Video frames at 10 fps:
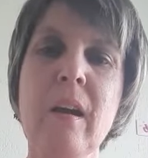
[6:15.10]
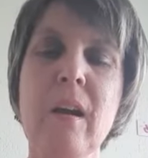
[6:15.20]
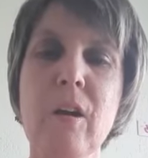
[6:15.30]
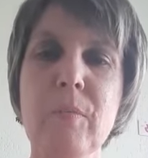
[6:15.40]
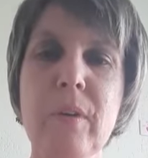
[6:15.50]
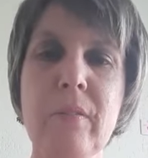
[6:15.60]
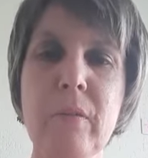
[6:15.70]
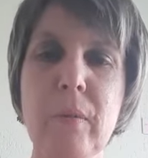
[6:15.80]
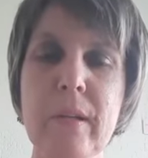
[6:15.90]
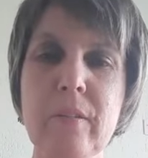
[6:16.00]
I hope you have
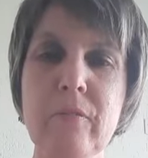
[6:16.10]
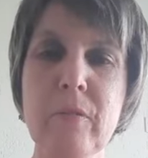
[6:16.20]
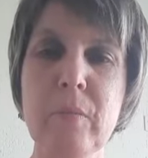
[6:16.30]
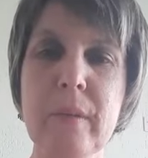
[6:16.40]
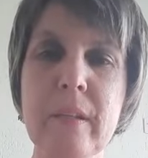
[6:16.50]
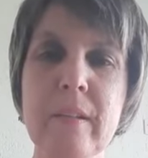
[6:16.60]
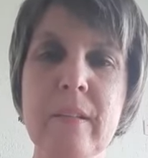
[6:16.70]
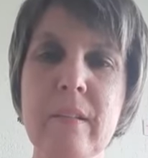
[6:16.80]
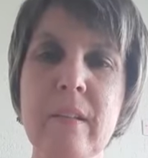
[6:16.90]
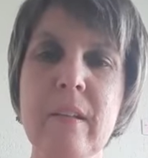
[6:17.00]
a wonderful
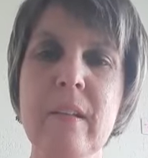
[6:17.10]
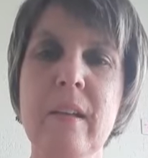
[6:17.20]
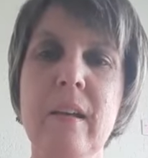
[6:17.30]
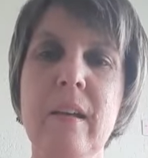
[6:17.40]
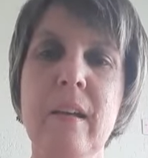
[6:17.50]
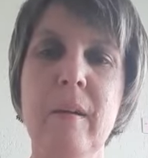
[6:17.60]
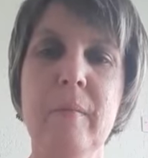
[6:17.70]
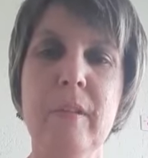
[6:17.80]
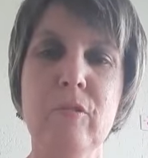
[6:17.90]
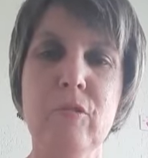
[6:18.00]
week.
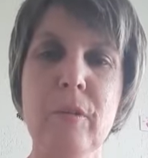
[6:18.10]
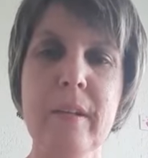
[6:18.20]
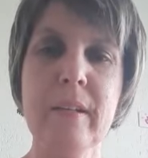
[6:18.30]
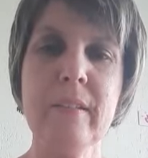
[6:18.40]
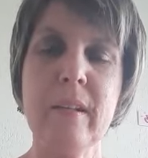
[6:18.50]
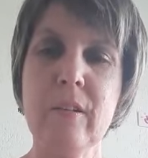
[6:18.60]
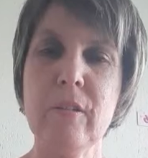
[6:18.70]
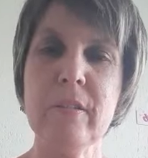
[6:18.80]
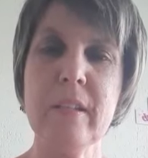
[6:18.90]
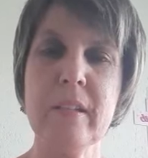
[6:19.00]
Enjoy it. I know
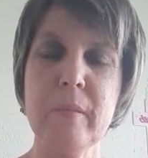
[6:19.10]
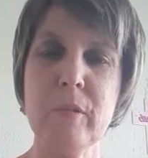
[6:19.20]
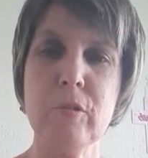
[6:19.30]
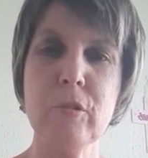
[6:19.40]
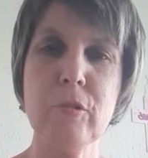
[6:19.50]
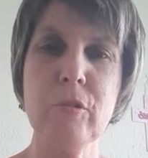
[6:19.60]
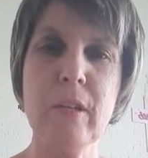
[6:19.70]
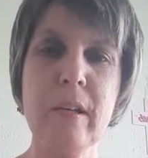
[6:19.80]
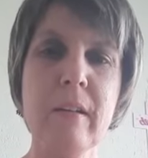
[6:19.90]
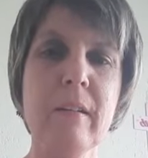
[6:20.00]
it's getting a bit
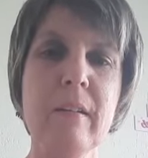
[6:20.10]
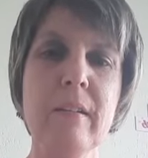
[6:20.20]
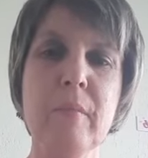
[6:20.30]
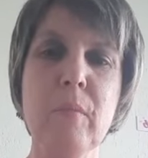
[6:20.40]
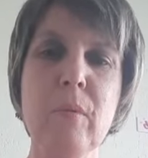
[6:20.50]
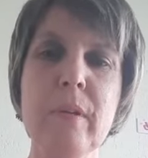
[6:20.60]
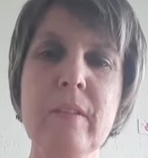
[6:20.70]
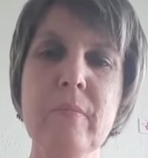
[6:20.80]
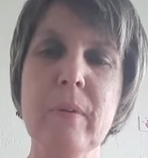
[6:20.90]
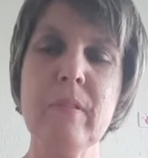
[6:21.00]
cooler in the
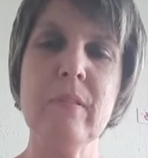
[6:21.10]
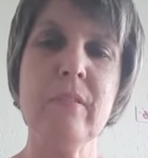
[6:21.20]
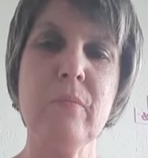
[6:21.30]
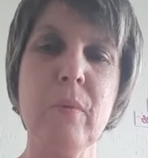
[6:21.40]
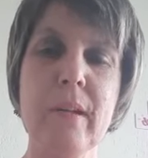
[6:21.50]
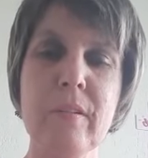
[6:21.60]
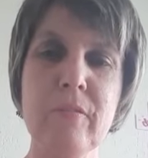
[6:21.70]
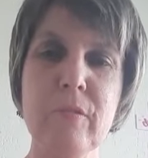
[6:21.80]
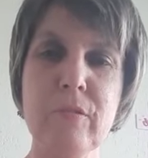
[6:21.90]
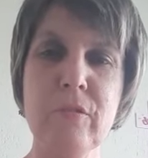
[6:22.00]
mornings, but it's
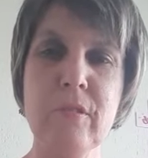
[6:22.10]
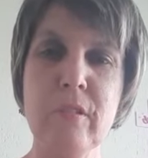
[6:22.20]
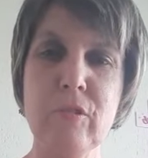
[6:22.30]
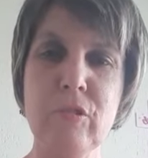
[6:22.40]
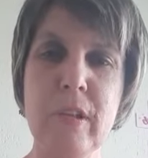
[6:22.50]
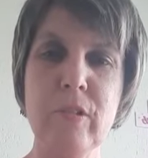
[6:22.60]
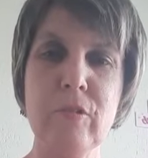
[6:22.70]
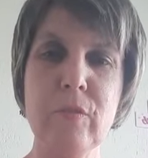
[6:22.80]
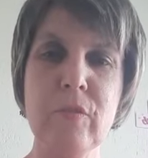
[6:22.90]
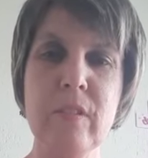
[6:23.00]
wonderful to see the
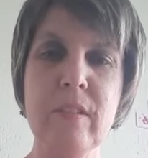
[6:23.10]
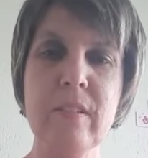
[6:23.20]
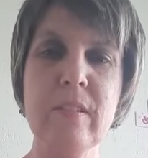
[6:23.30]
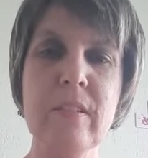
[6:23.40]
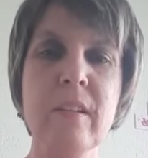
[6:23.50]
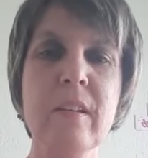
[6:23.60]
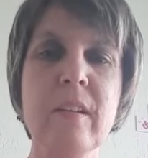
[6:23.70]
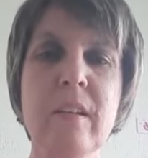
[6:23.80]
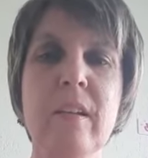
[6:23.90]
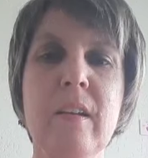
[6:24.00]
change of seasons,
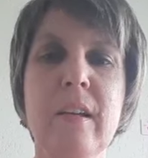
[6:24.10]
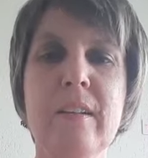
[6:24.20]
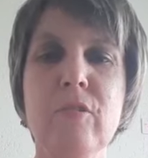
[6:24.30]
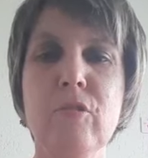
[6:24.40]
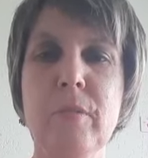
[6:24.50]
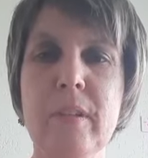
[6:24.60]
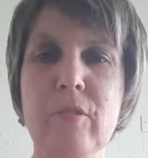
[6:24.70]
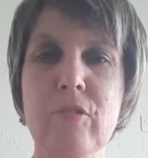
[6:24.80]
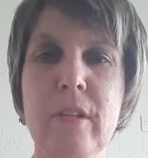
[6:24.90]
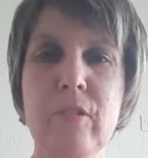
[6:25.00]
and enjoy
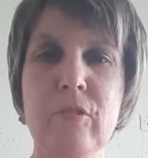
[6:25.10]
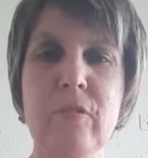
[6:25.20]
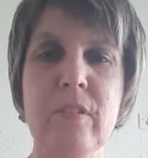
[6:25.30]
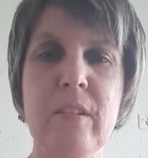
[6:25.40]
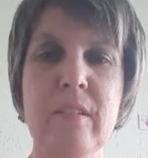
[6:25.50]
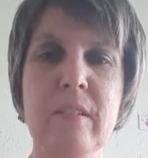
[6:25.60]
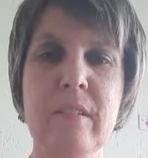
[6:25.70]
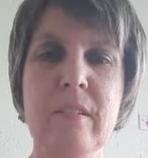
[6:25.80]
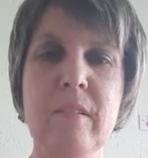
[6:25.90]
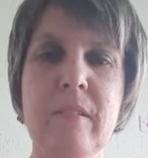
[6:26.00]
the change of
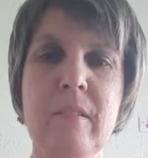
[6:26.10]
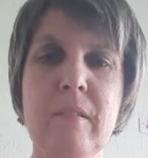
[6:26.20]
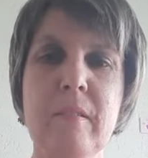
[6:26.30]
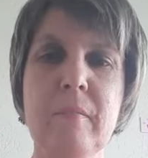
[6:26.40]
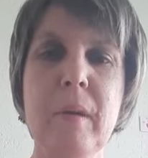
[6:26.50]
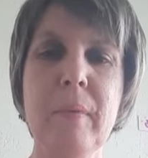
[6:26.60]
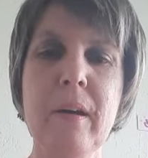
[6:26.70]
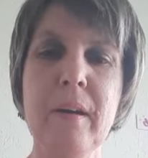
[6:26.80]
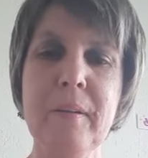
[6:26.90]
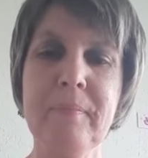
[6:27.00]
seasons.
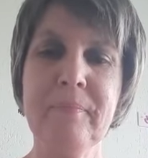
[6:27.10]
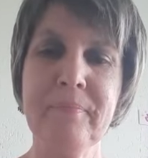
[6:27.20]
Bye-bye.